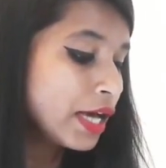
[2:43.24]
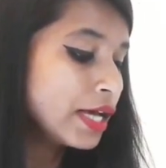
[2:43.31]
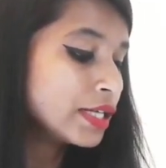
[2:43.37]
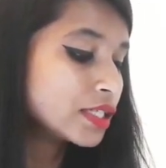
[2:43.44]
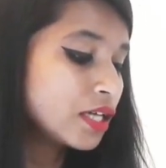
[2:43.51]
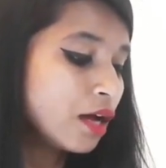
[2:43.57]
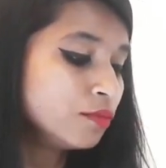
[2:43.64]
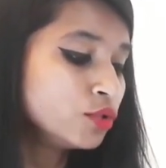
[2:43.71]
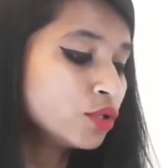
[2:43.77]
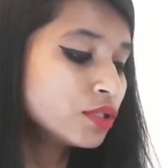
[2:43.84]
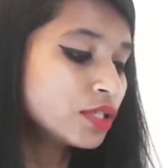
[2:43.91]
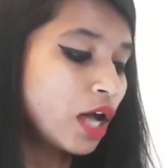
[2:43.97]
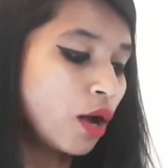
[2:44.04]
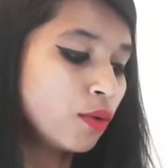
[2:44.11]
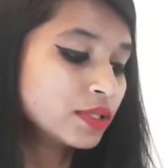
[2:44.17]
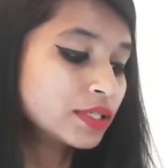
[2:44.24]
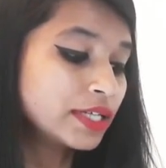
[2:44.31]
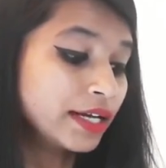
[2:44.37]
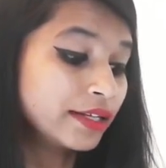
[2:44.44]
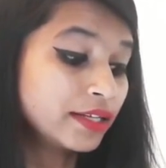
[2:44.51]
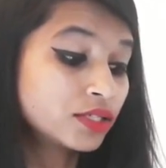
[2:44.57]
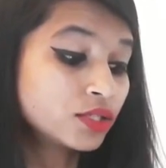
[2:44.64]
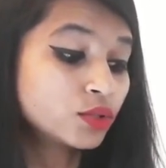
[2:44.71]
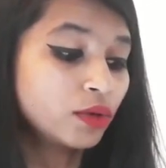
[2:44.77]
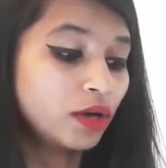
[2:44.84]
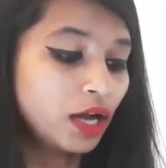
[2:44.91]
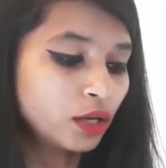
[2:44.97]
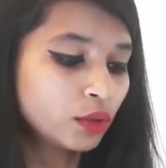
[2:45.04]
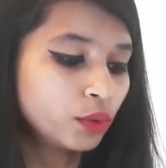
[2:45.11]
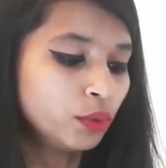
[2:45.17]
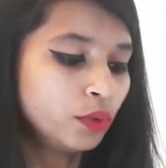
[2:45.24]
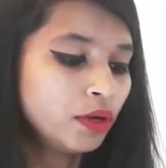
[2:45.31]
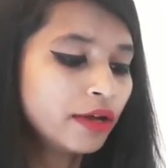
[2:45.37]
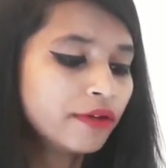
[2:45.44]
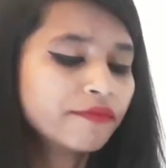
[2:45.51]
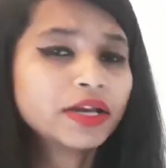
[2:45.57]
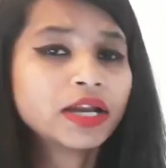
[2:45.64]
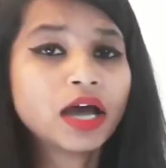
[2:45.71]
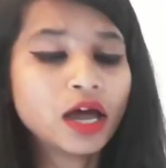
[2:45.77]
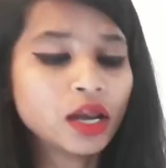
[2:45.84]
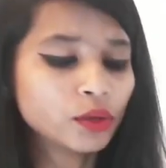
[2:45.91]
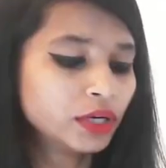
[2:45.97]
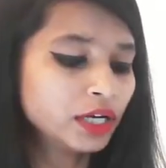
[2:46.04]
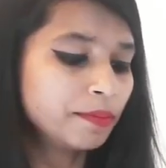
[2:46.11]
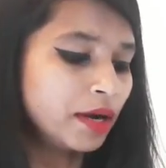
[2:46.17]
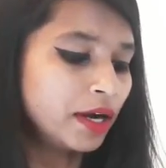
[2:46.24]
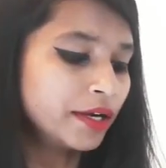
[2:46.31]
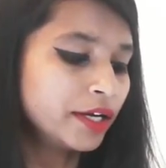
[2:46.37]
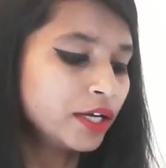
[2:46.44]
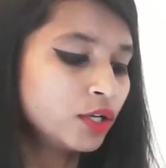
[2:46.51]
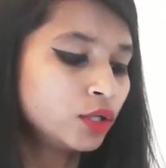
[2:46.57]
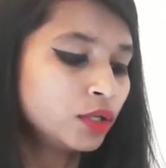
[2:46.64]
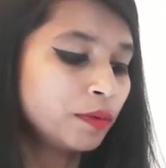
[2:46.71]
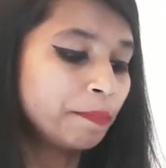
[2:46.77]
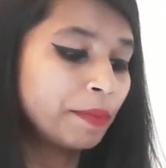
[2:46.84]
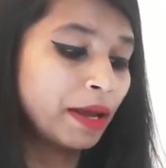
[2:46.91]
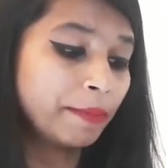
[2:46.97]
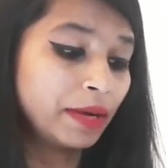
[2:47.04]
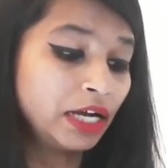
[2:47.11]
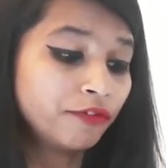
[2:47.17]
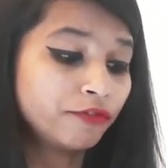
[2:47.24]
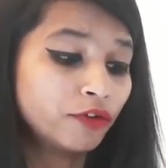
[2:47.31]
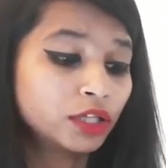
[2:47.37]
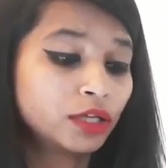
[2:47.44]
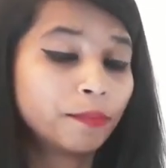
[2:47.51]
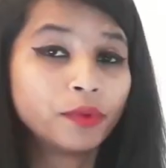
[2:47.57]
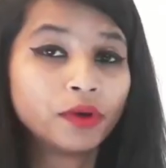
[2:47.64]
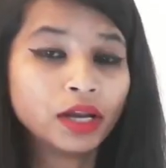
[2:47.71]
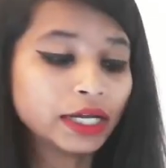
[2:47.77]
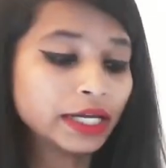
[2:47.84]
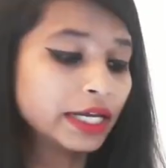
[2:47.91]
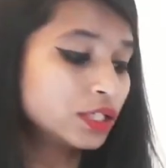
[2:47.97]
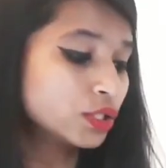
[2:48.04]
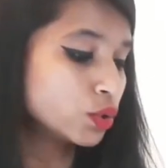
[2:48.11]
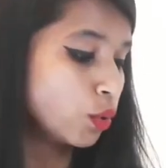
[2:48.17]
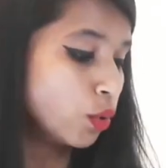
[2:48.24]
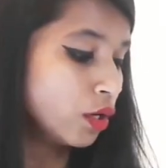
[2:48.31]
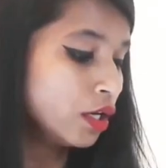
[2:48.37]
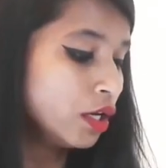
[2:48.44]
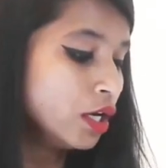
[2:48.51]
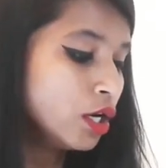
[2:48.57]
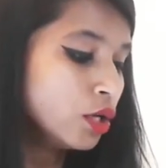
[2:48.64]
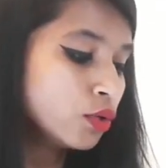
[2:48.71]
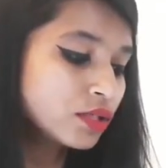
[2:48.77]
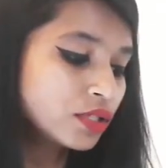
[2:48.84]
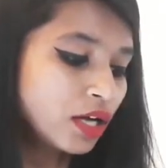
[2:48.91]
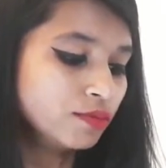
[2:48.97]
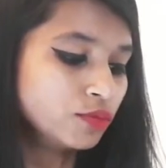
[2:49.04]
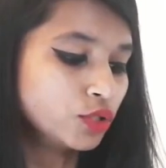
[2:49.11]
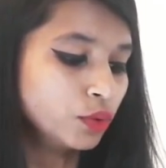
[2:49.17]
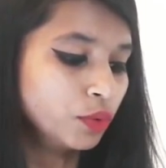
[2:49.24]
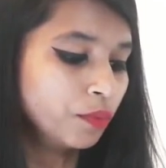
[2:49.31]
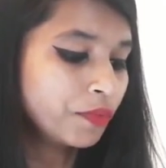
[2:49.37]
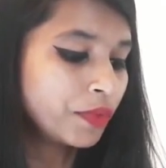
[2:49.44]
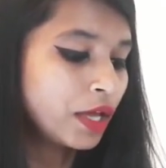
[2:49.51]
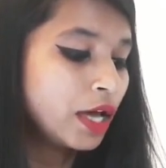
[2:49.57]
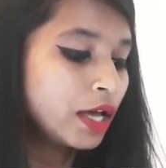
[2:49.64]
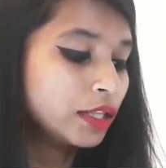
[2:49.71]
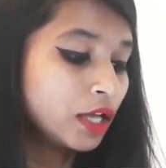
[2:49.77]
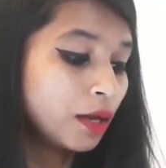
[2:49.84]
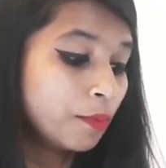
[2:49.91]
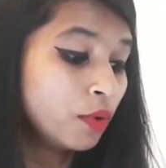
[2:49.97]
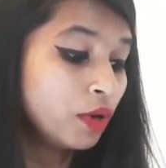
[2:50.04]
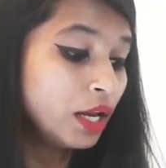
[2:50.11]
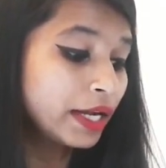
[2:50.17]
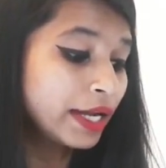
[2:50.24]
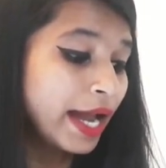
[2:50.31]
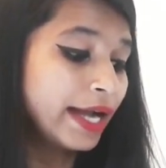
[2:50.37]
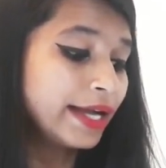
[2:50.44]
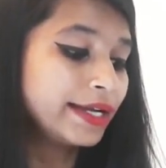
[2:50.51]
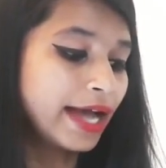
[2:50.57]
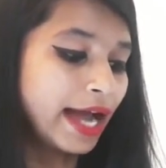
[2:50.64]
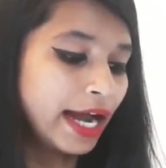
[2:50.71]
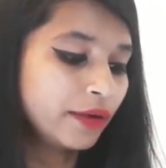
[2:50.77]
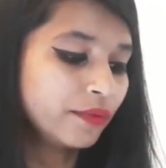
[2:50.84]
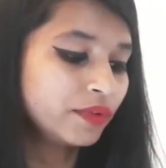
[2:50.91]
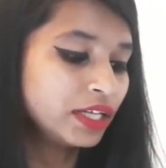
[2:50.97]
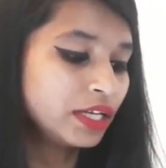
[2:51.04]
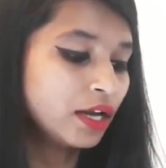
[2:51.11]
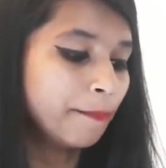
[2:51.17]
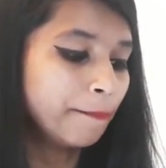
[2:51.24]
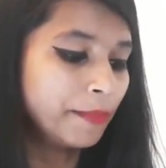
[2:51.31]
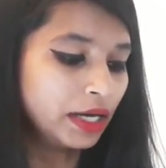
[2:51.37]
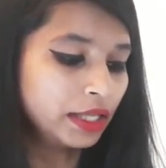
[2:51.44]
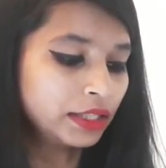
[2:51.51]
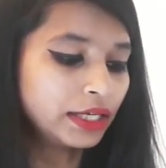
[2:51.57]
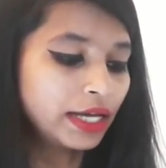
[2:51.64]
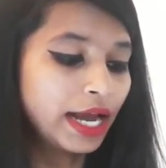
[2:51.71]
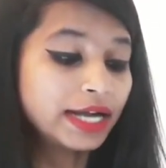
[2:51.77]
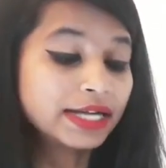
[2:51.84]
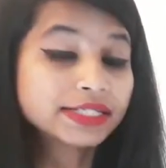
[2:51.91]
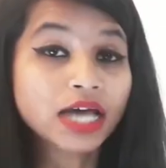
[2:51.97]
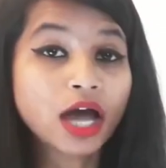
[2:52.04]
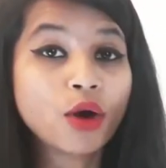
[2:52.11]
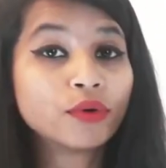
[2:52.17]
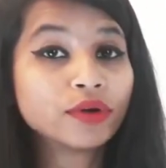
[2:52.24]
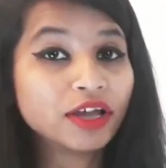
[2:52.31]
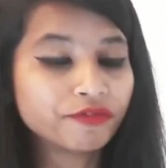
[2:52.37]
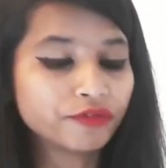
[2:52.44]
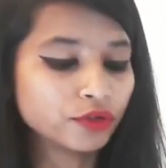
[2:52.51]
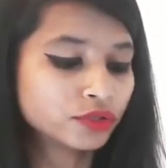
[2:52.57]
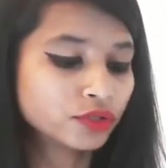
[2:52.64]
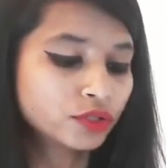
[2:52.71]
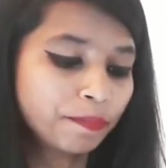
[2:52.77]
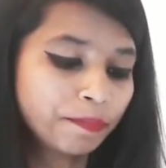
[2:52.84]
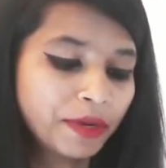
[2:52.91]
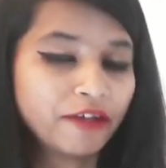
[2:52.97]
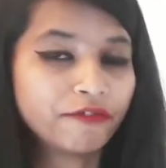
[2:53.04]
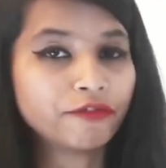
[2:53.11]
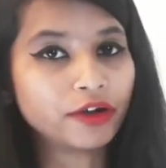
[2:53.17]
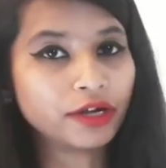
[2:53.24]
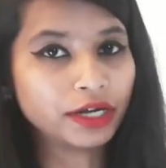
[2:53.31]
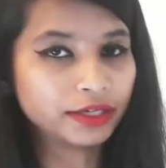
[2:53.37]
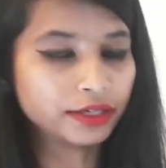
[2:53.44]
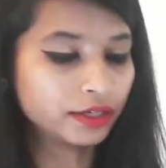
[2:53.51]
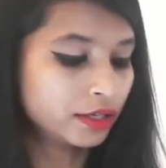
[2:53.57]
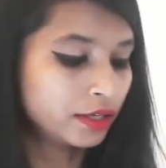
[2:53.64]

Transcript: Samju Sahu said this to Algu when Algu demanded to payment for the bullock he sold to Samju. The bullock had died within a month and Sahu refused to pay for it.